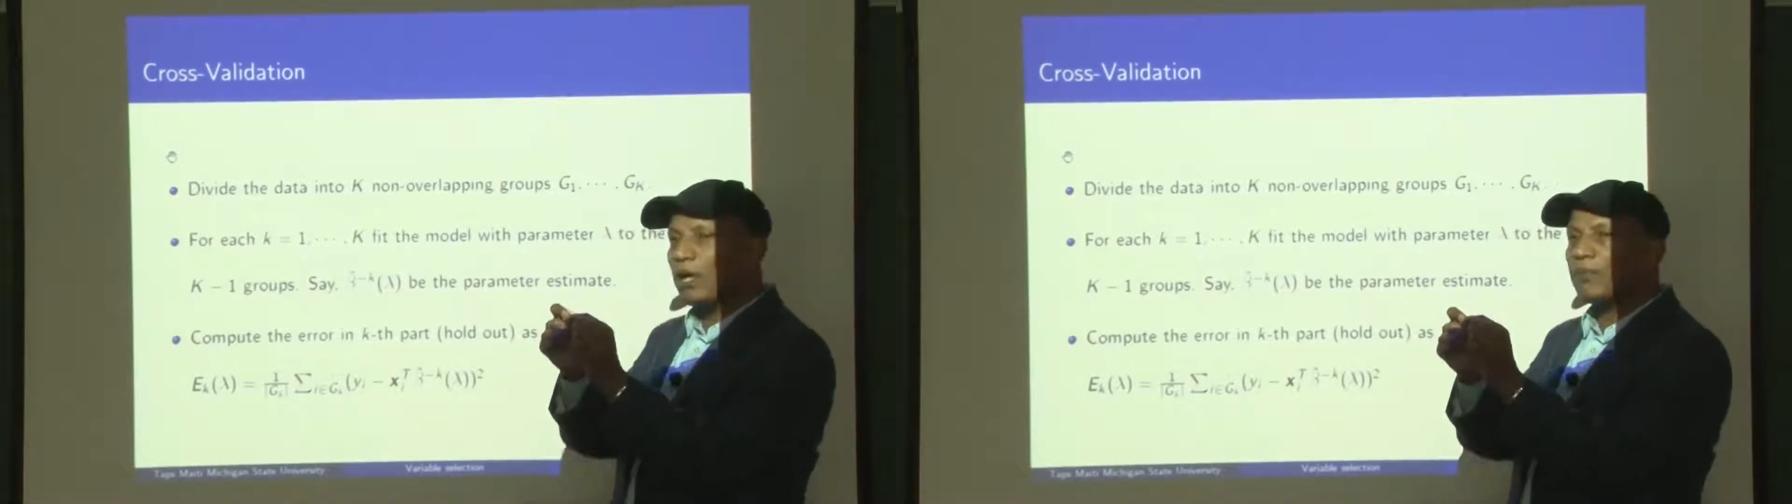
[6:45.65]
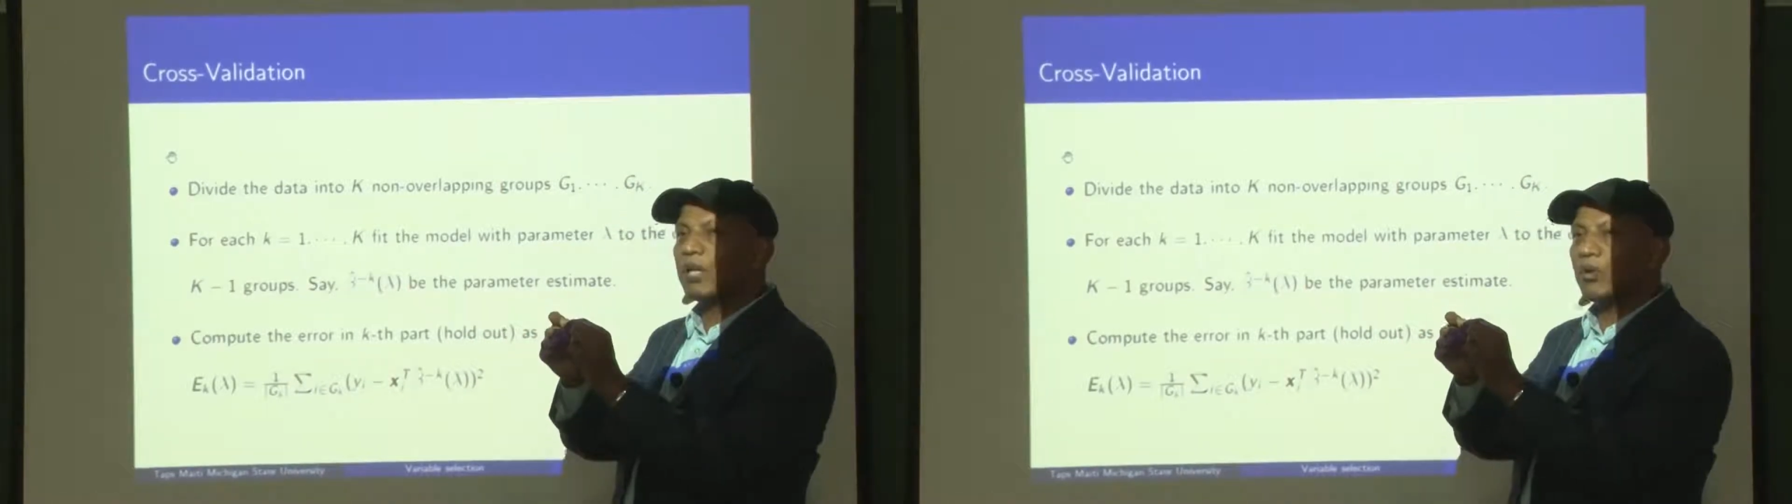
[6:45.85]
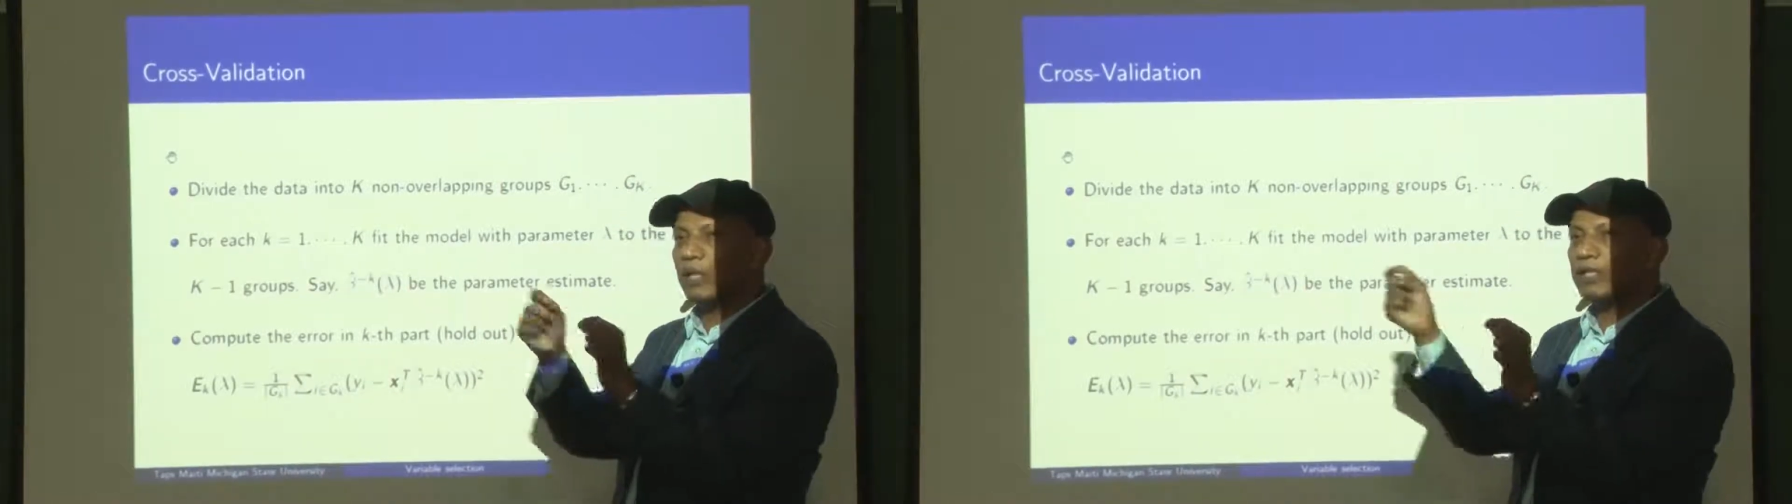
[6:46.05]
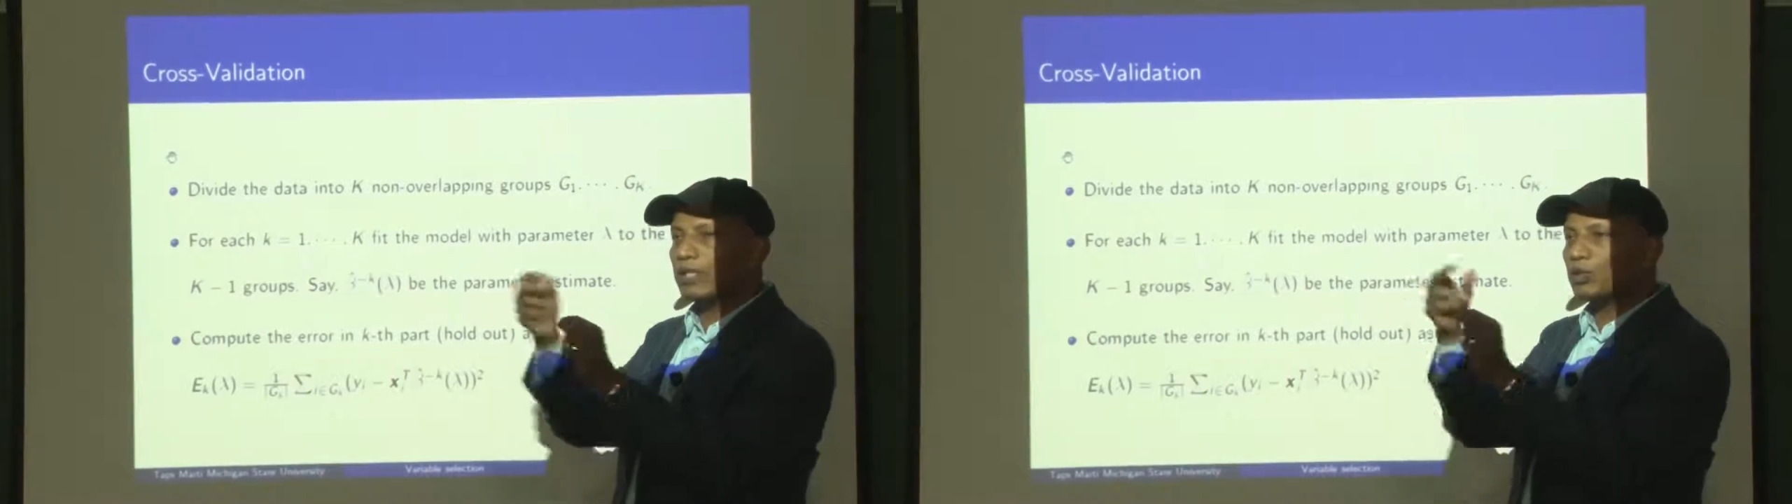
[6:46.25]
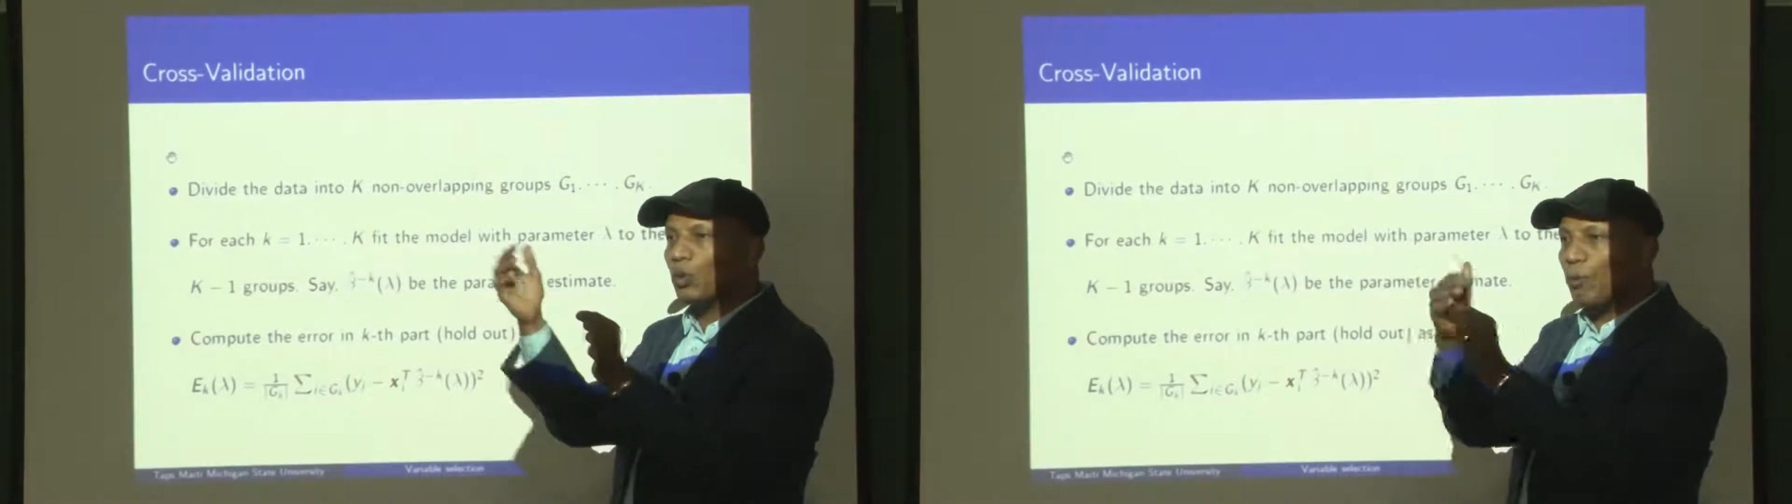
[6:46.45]
lambda where
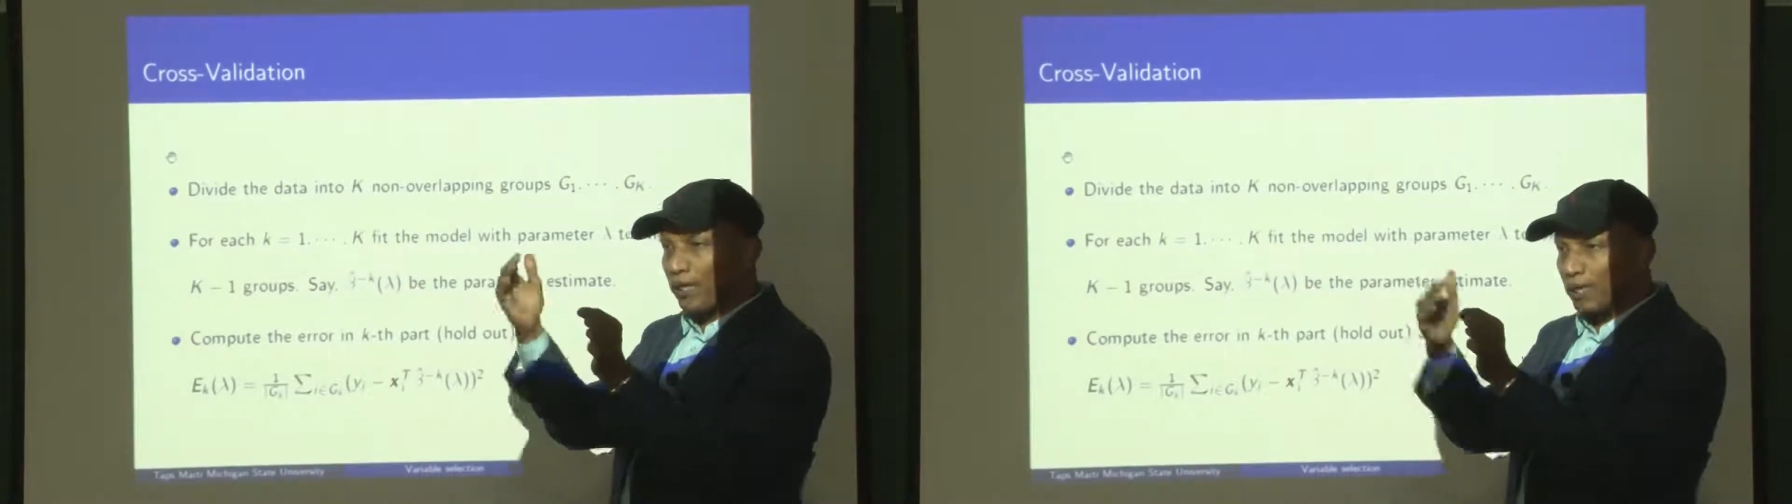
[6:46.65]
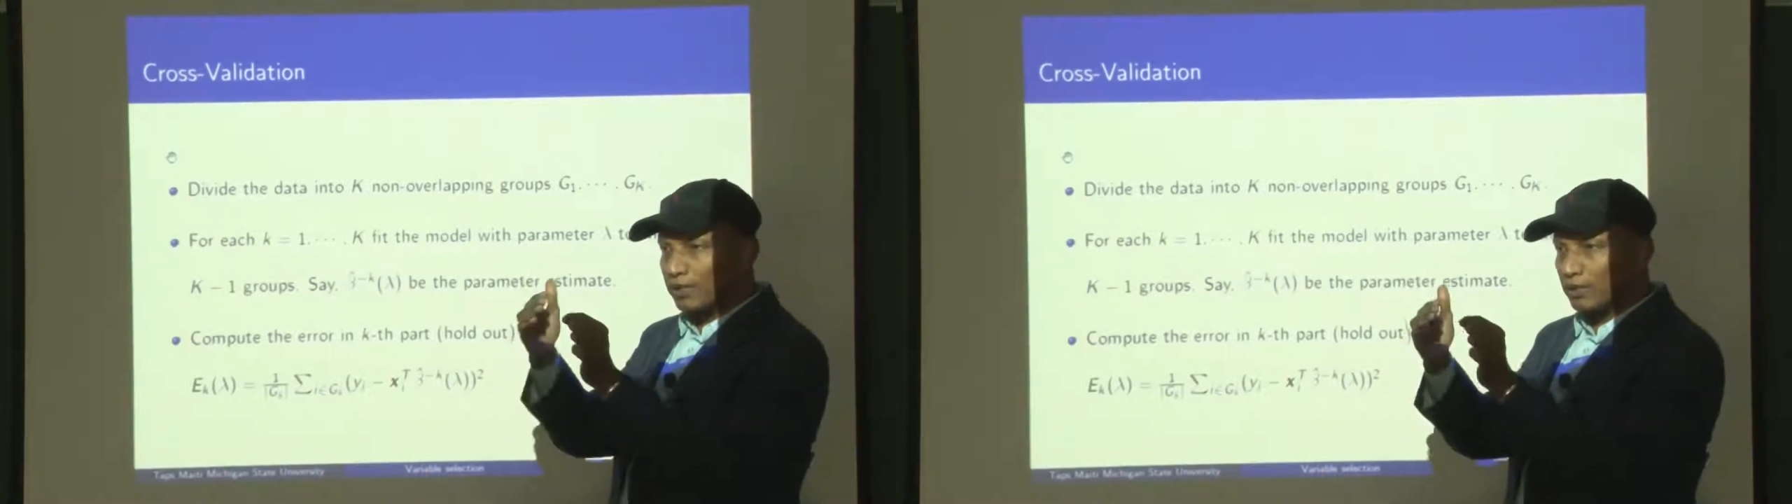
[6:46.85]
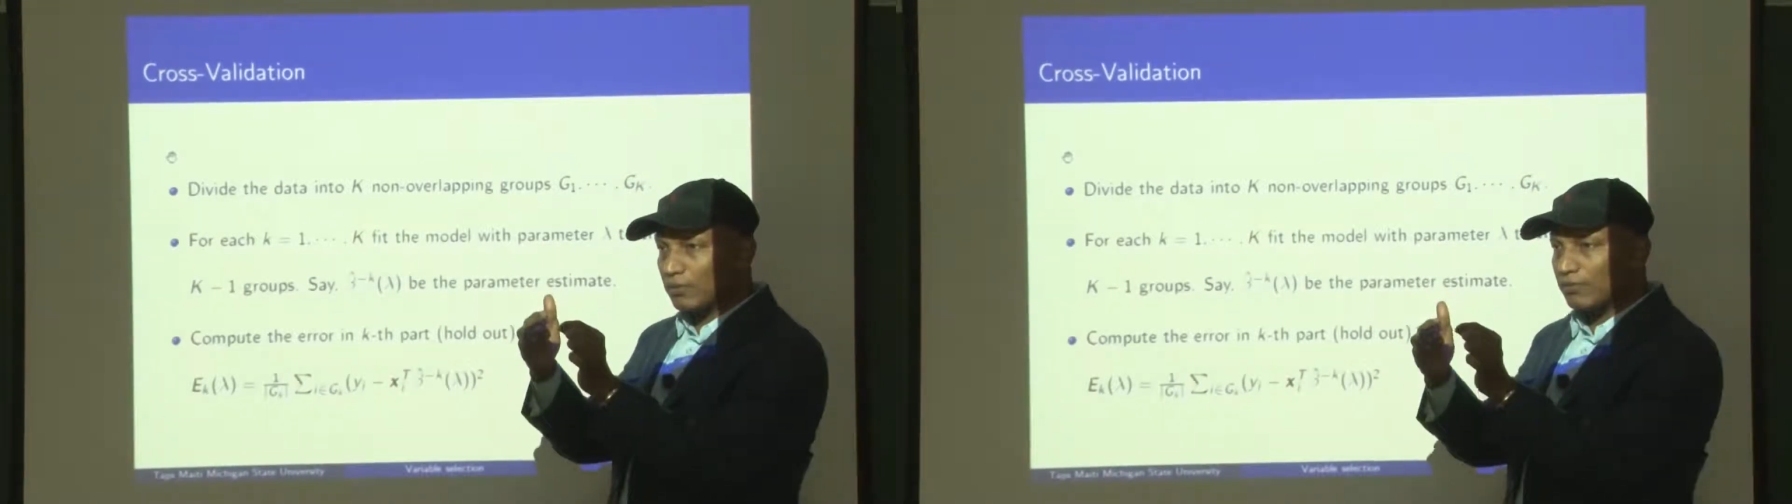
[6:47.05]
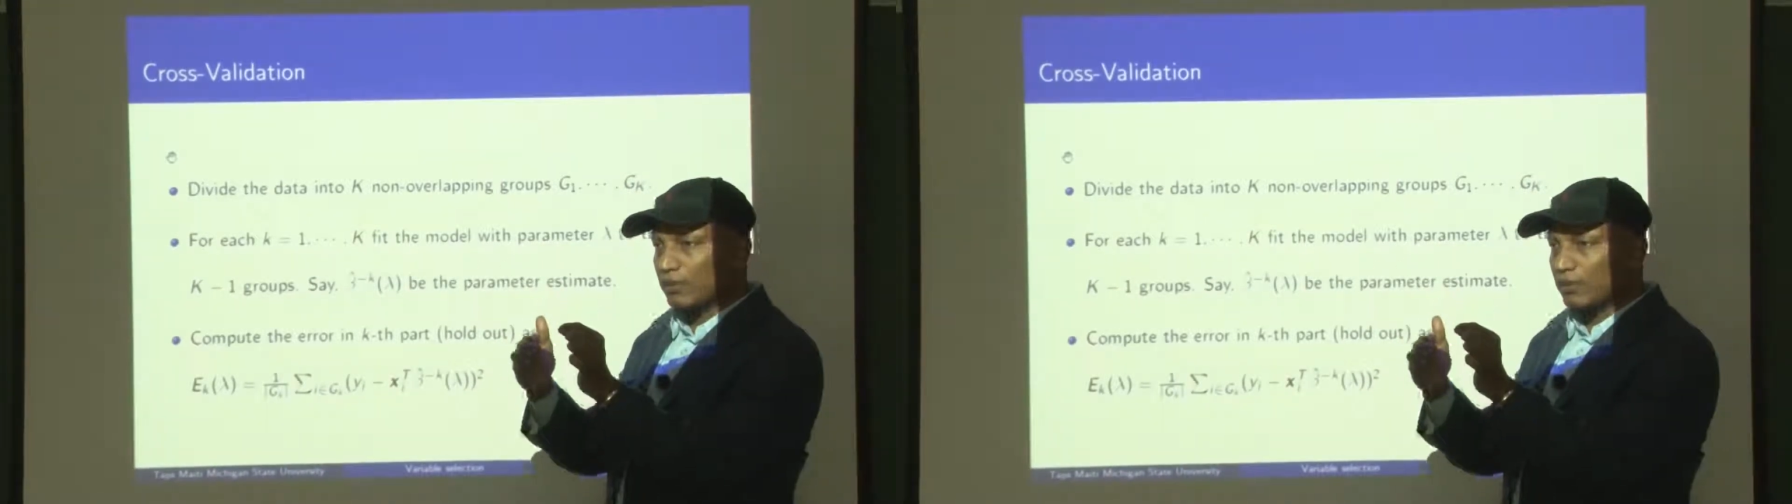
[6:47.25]
there is no penalty,